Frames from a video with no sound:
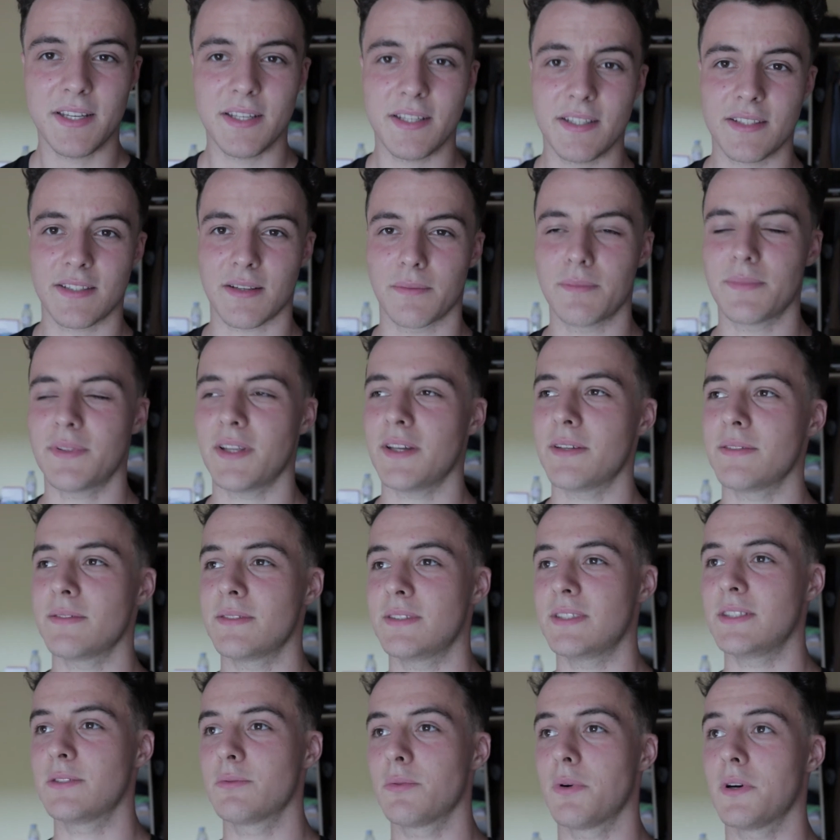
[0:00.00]

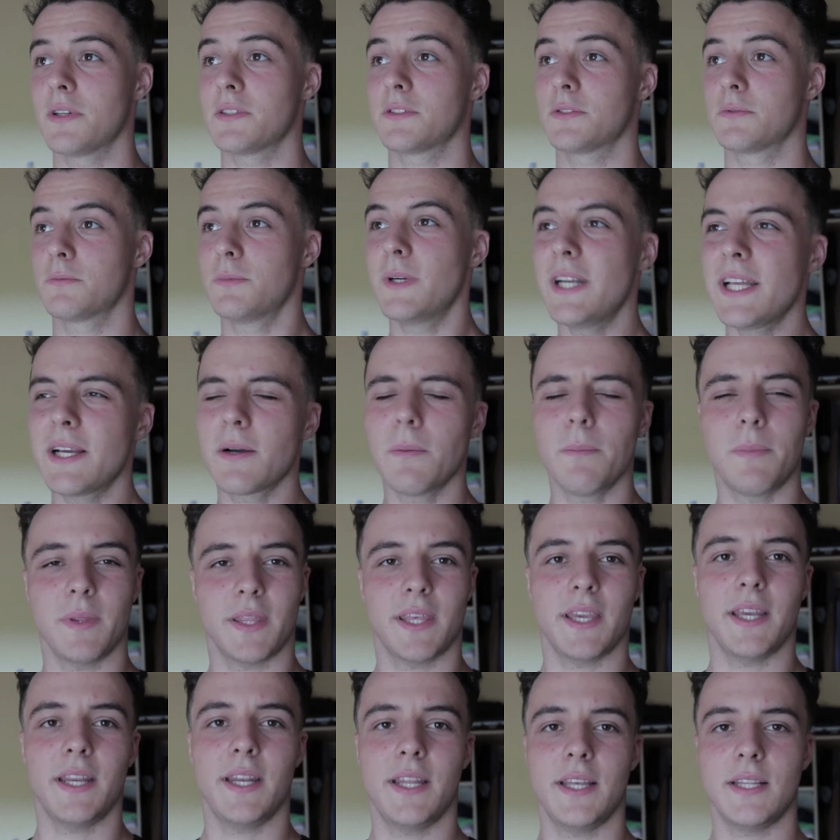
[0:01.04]
sometimes it was really
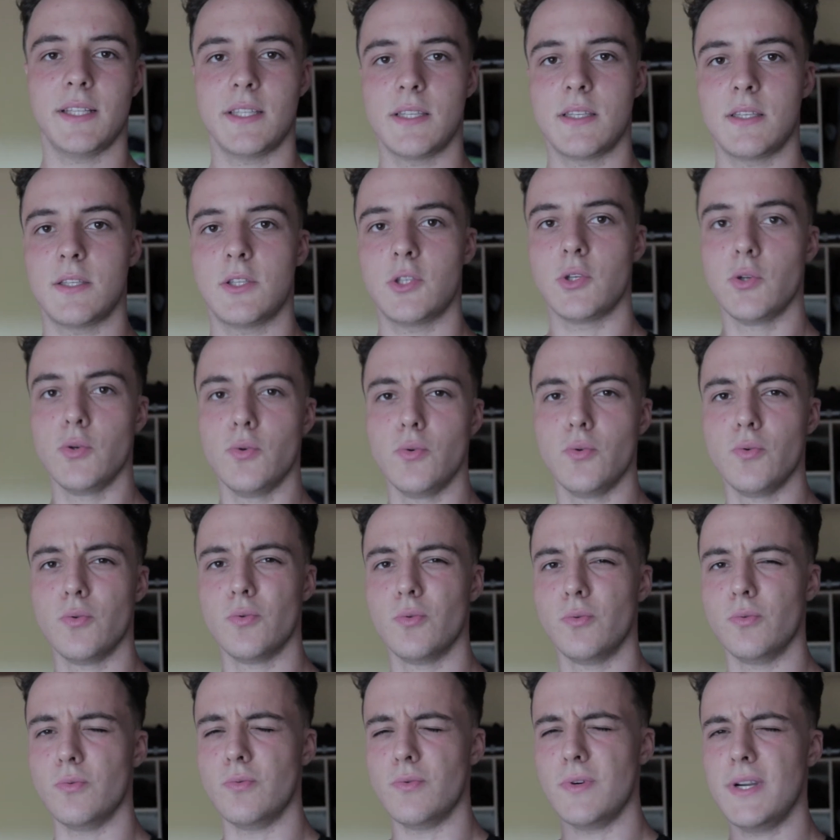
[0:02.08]
complicated to
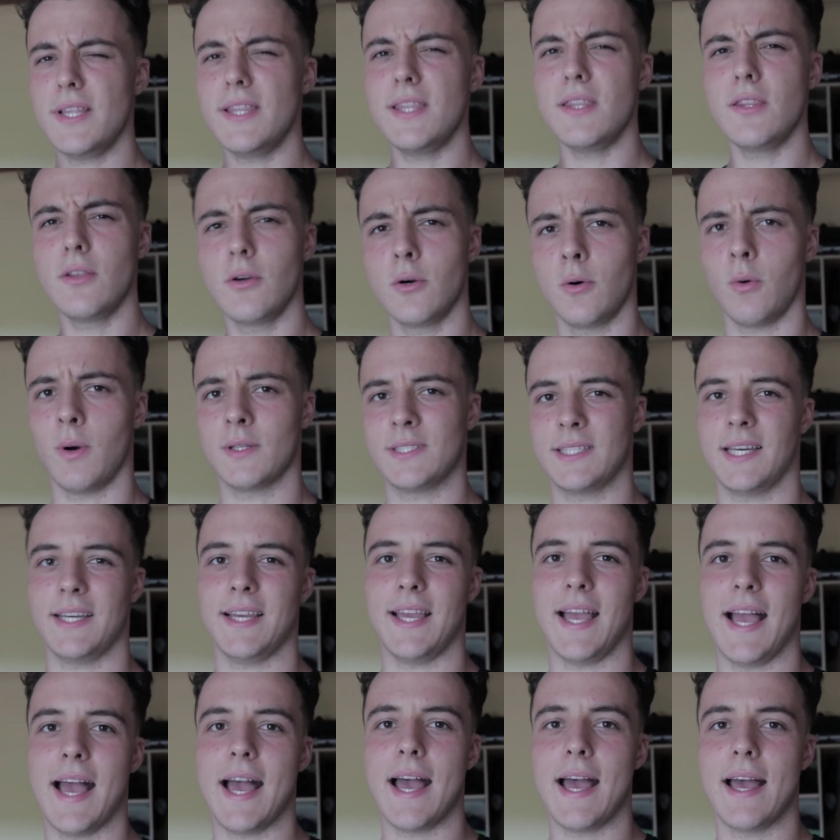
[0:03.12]
really know what I
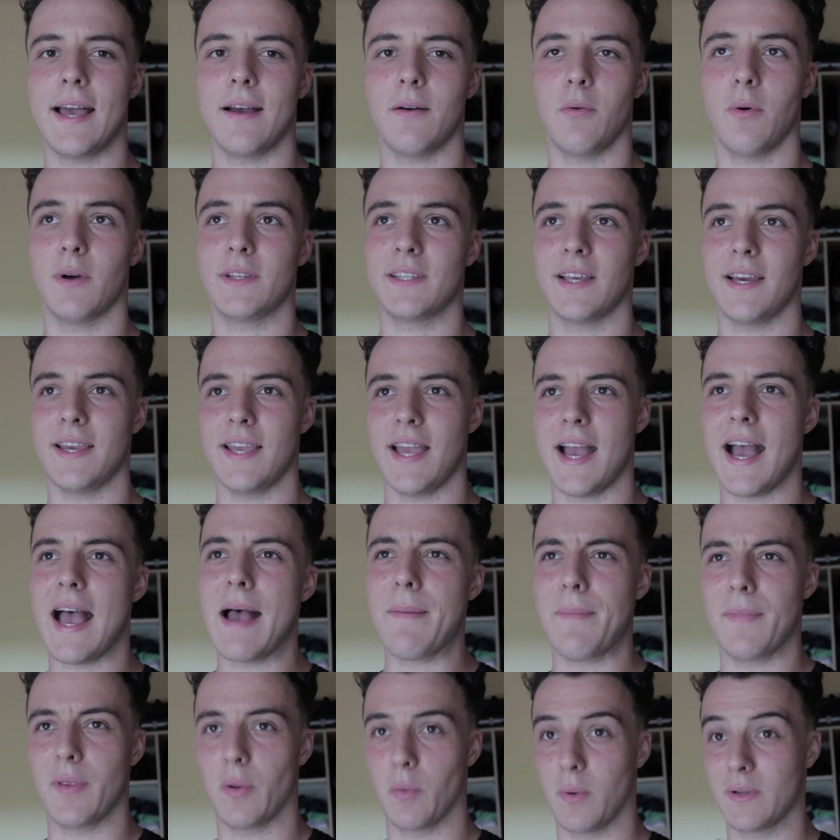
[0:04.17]

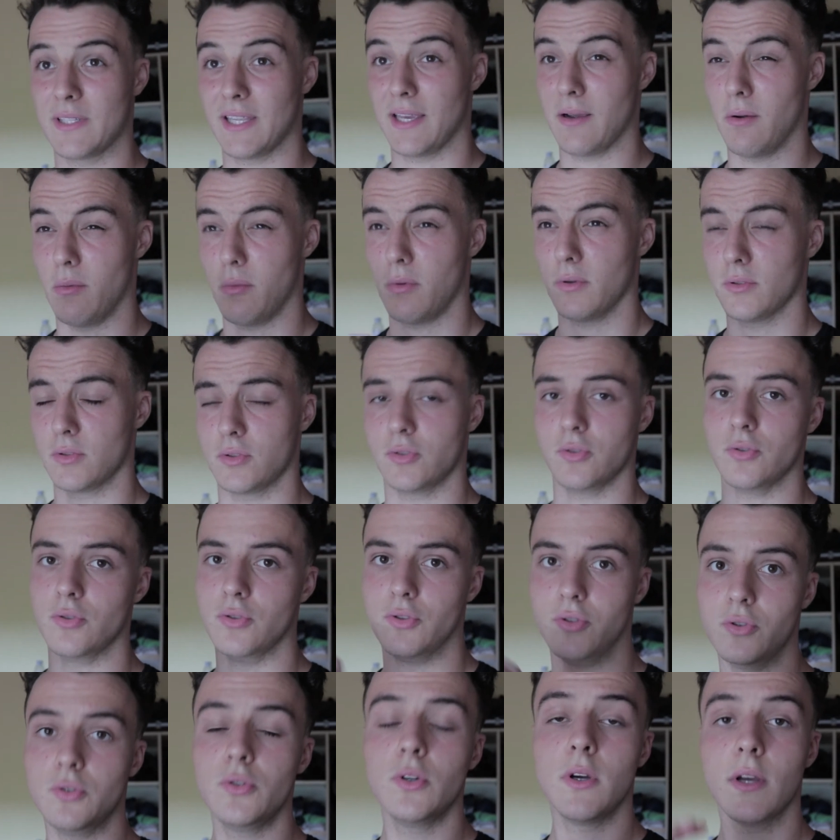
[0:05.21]
am and what I want to
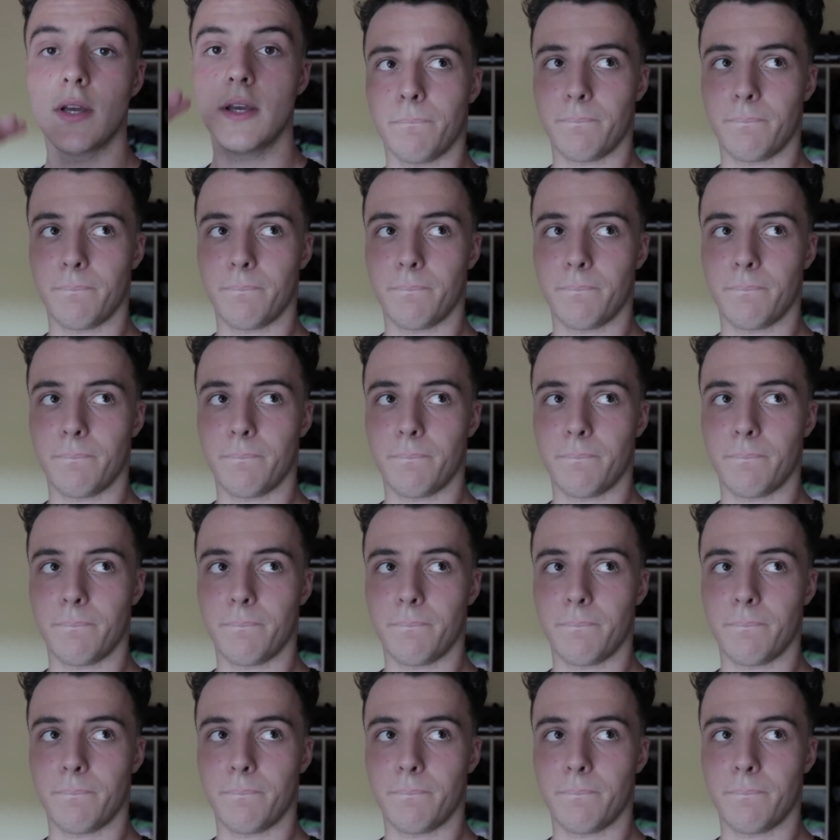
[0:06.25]
do,